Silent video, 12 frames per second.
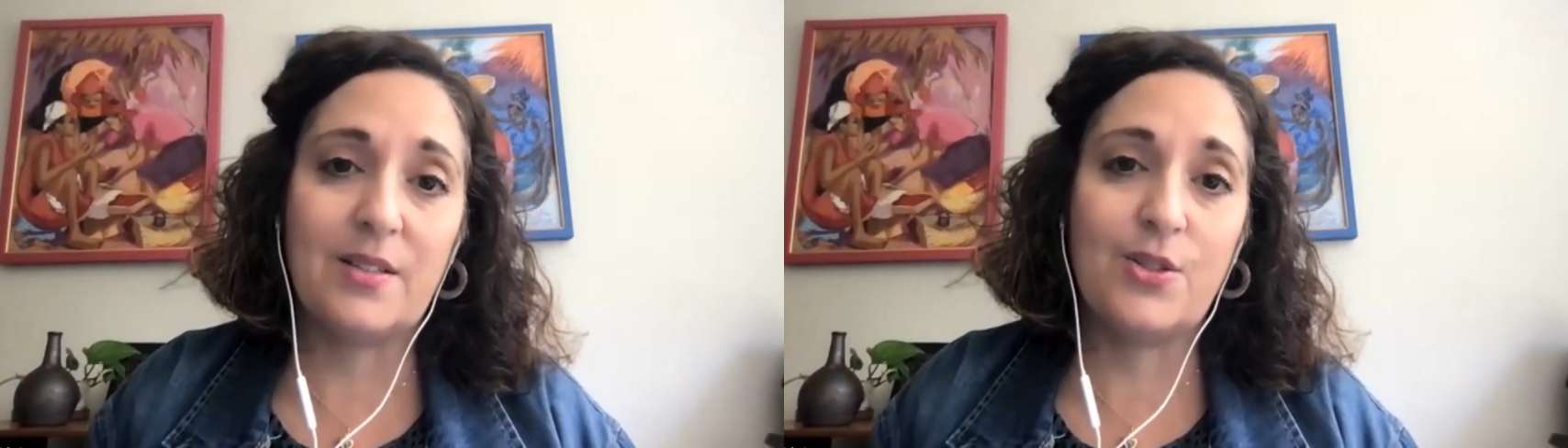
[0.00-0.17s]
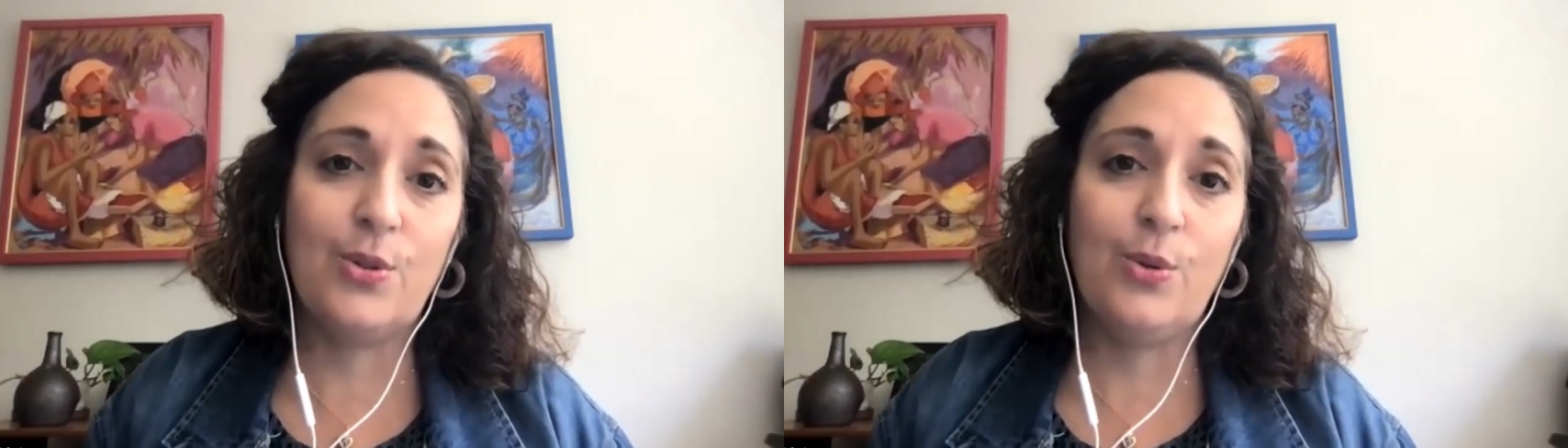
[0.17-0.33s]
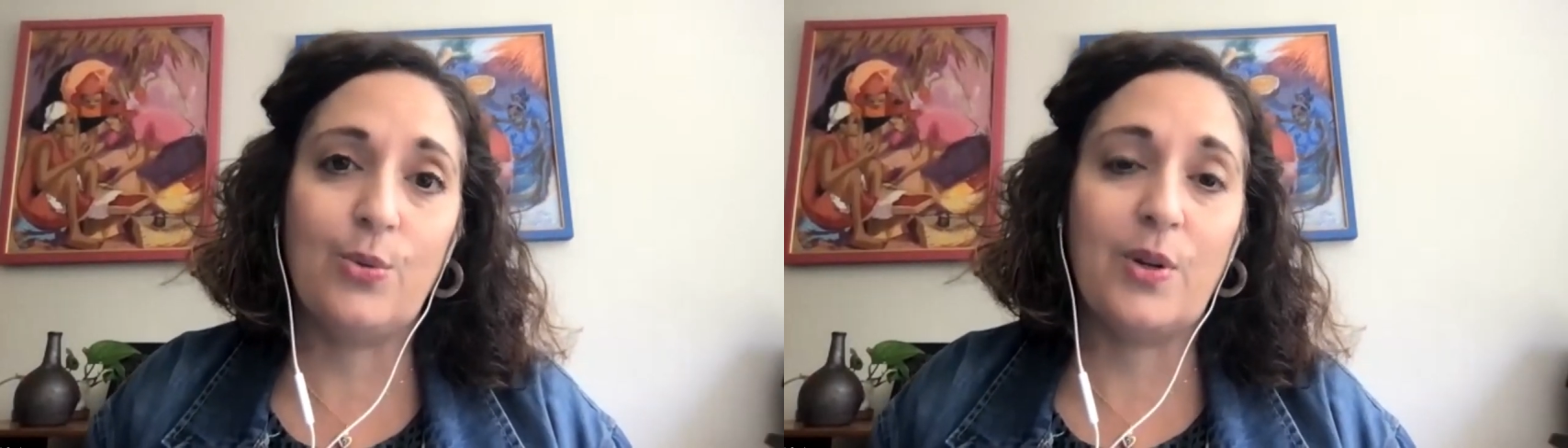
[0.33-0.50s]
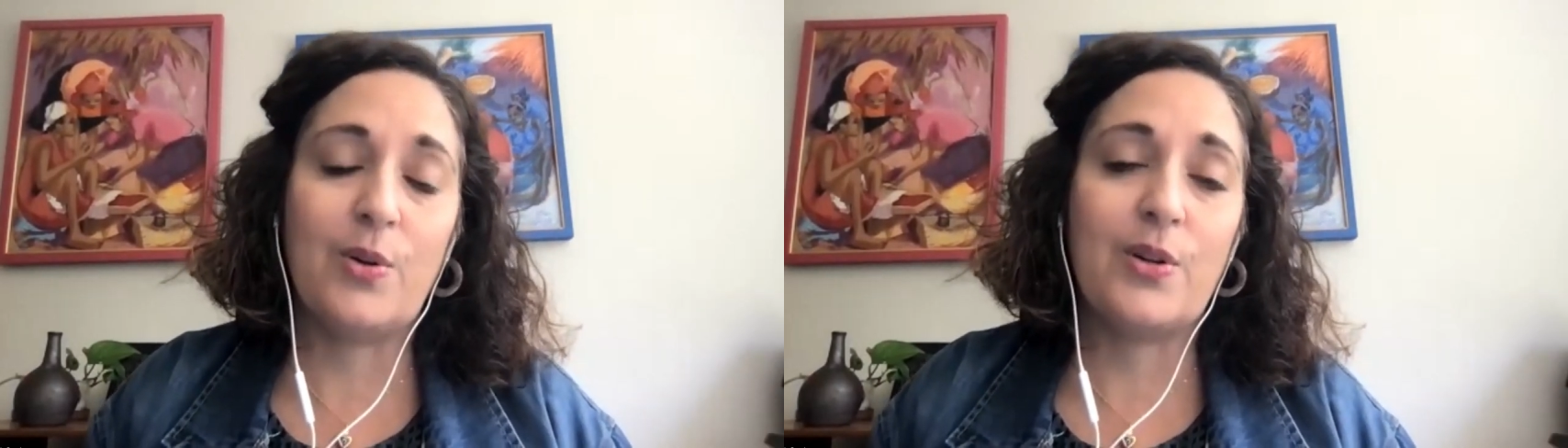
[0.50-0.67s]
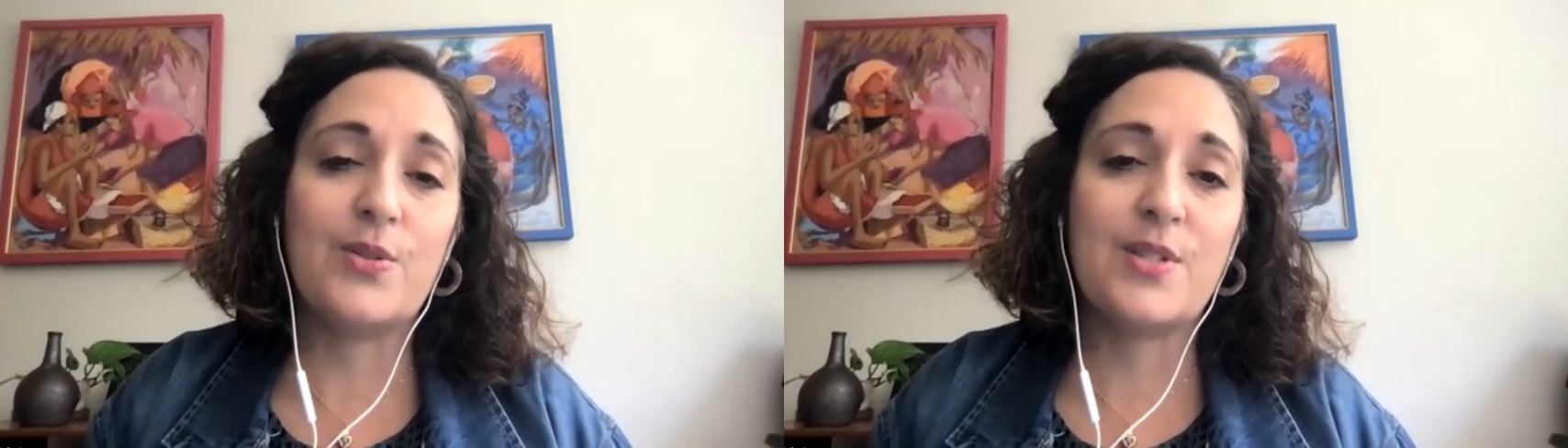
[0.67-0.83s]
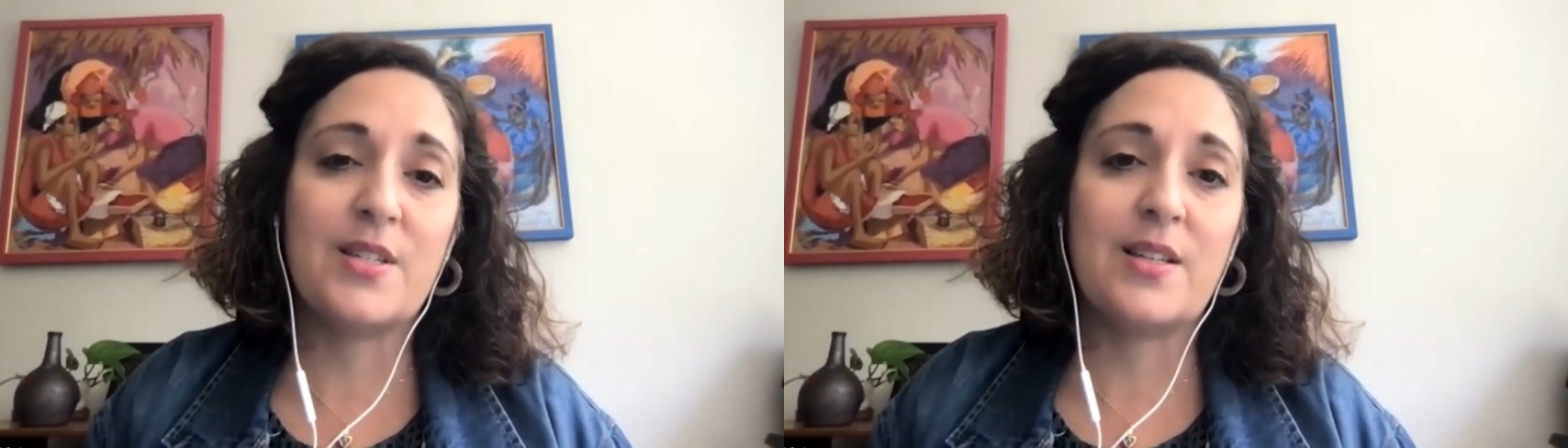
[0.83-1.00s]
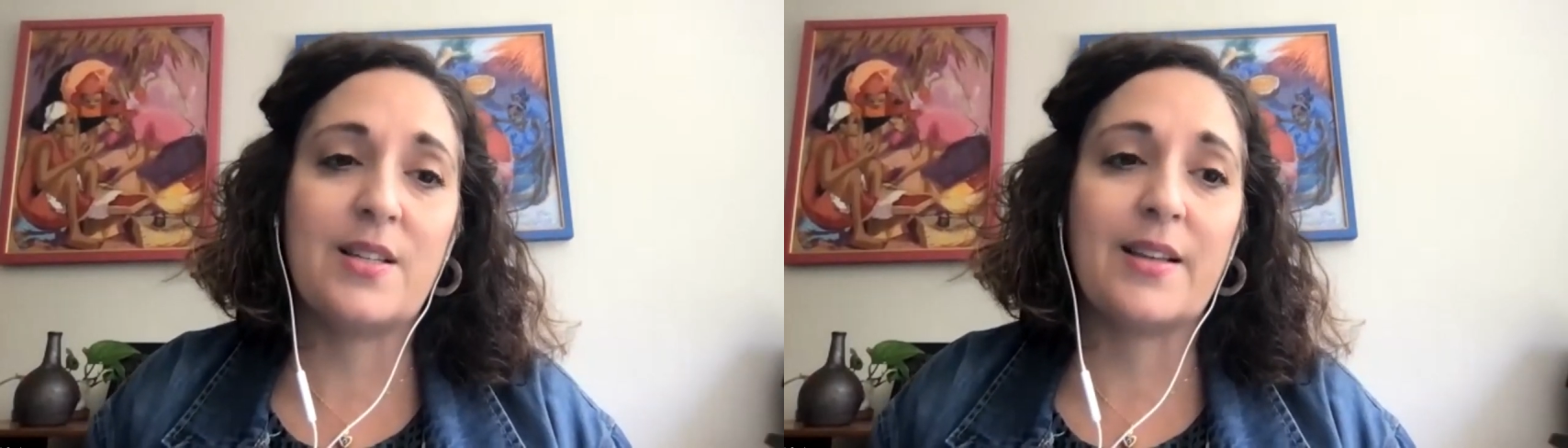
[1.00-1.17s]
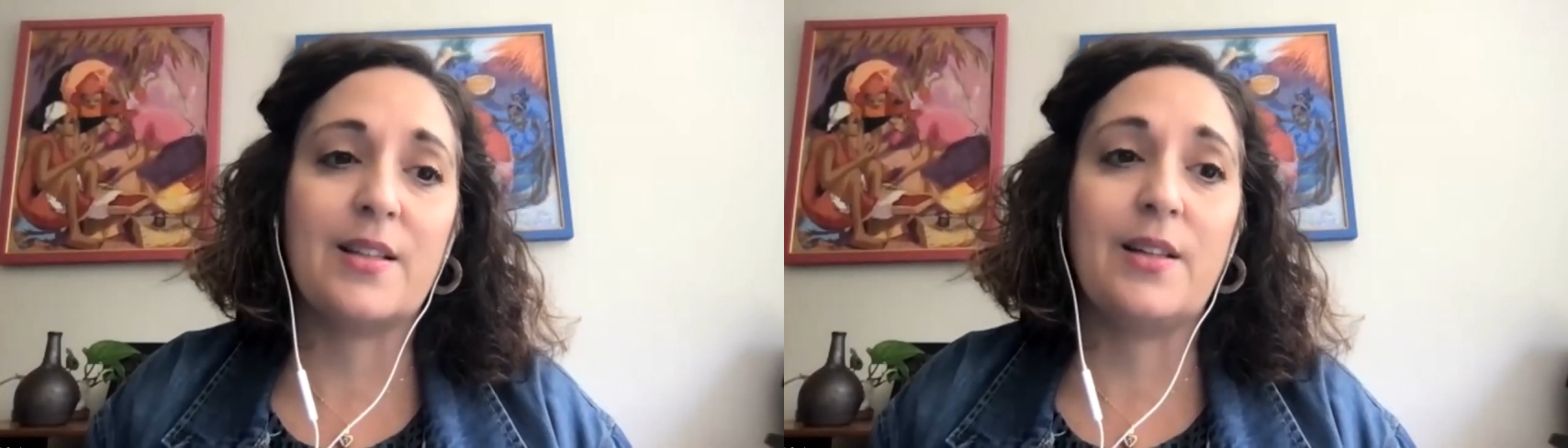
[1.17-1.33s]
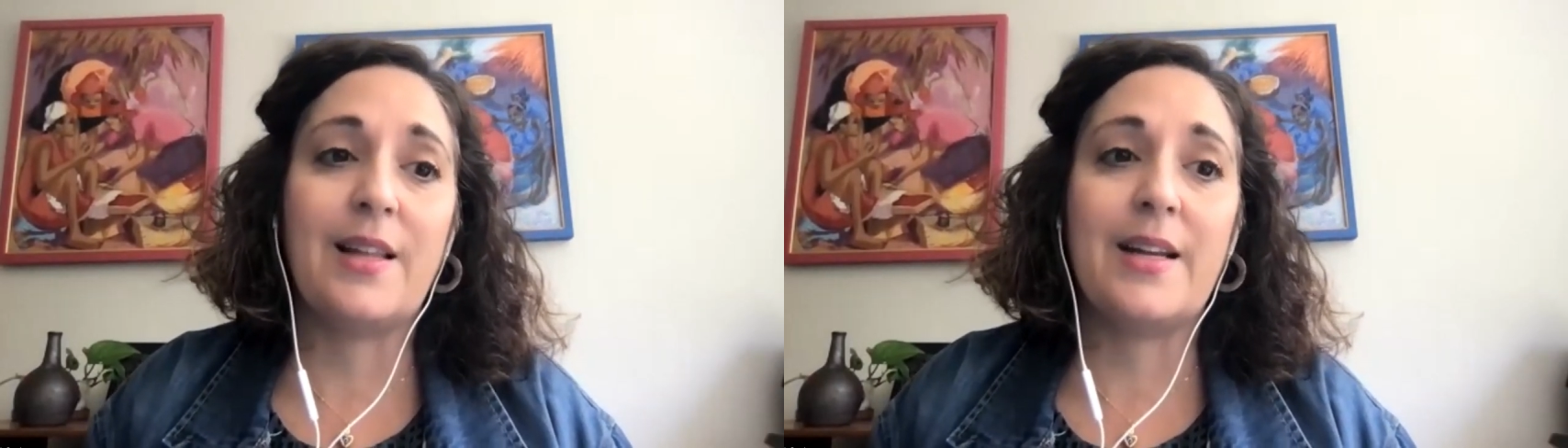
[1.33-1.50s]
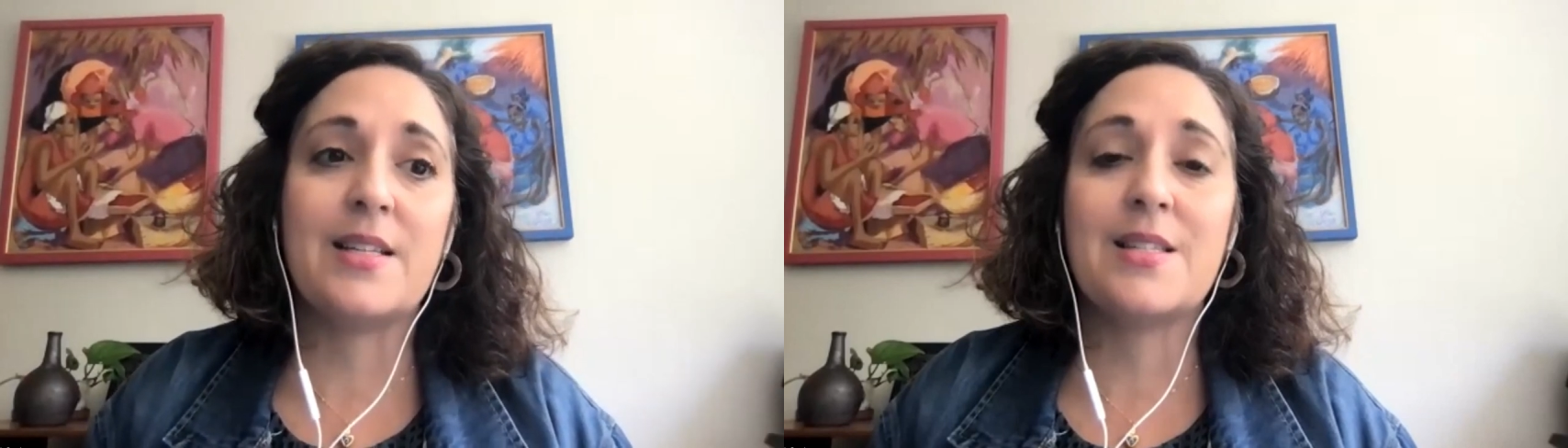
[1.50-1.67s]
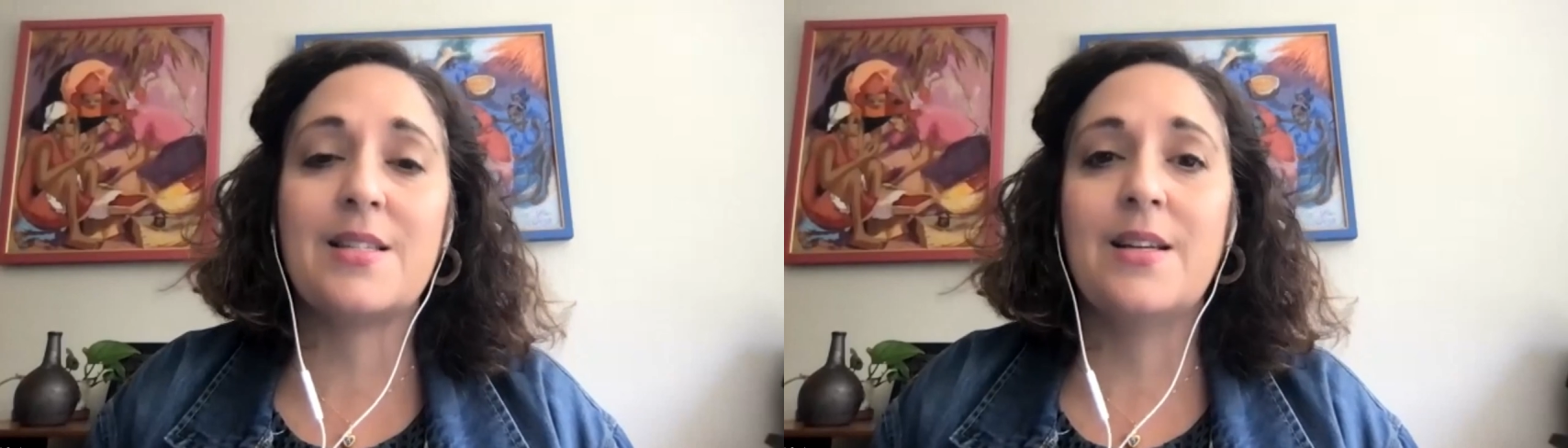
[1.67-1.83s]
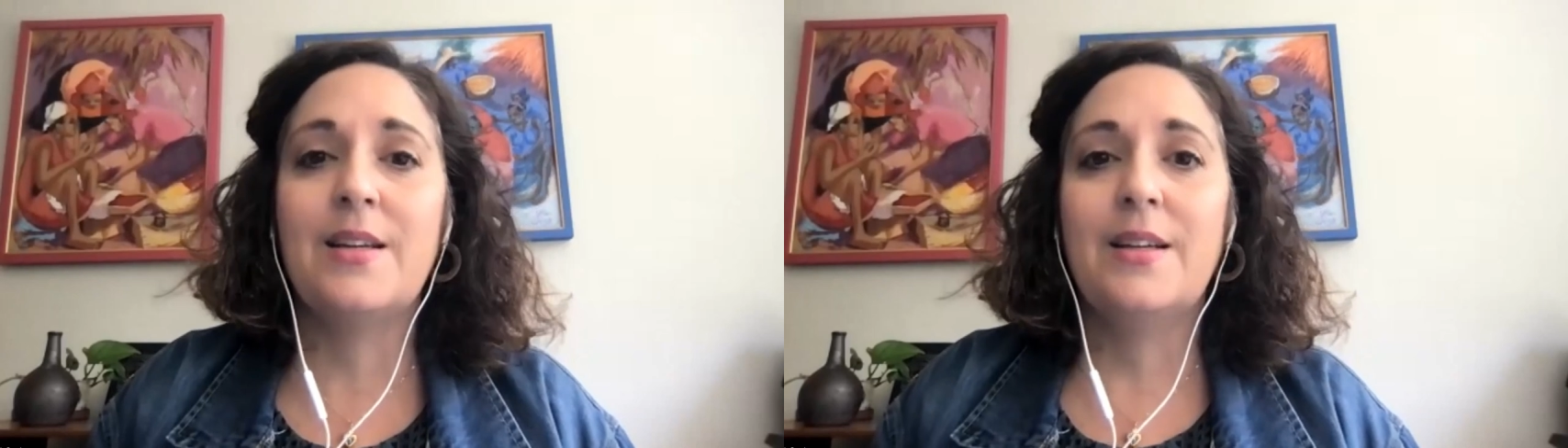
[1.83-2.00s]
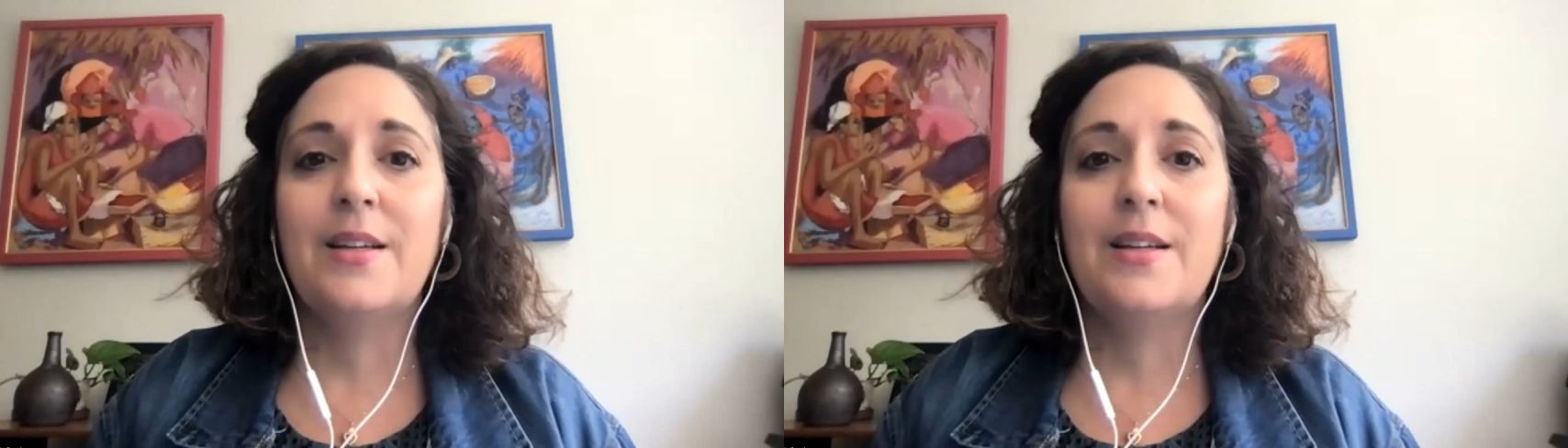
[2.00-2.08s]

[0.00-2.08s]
too when you see like the latest,